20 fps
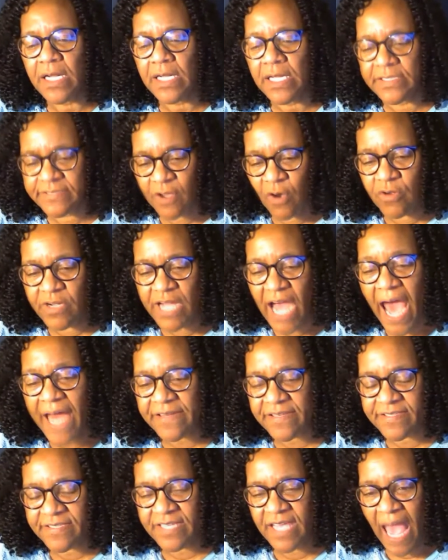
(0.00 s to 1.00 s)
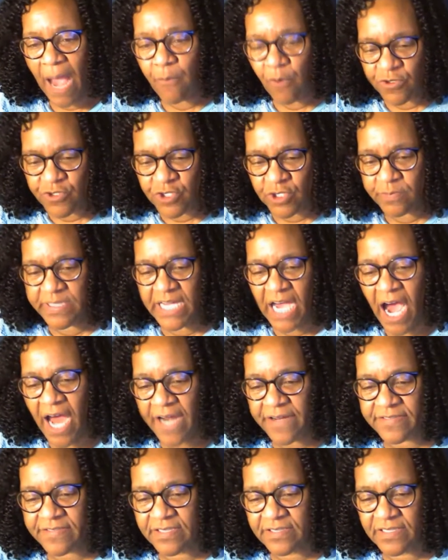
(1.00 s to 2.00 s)
And so God is saying, I want you to be
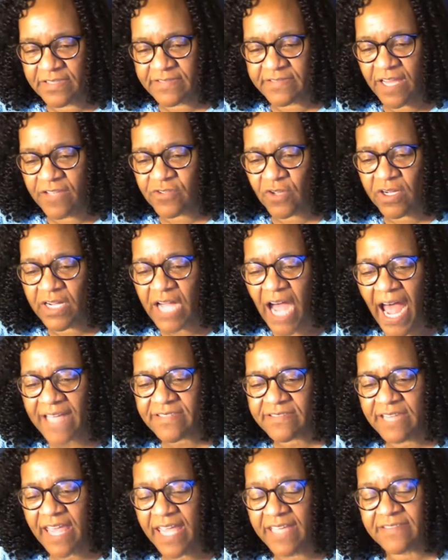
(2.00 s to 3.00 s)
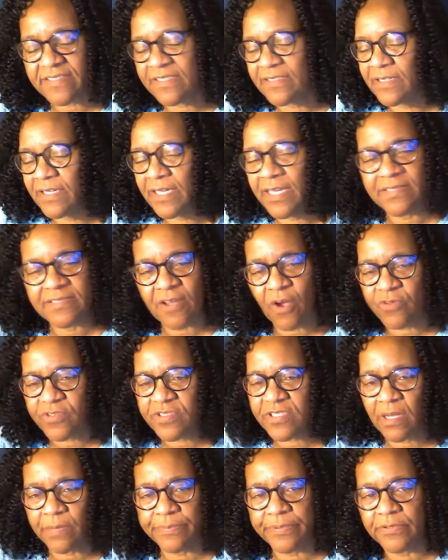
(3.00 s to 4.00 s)
honest in these things. So God states he's so
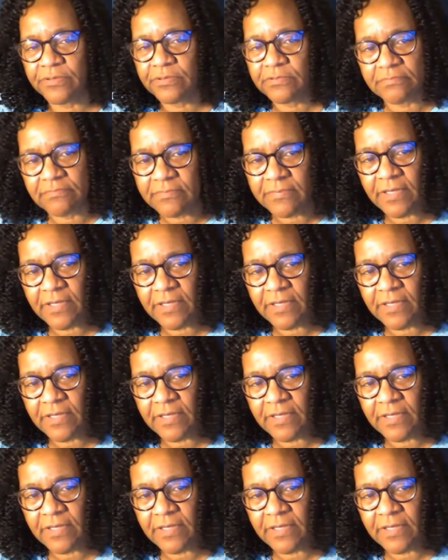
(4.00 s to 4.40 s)
simple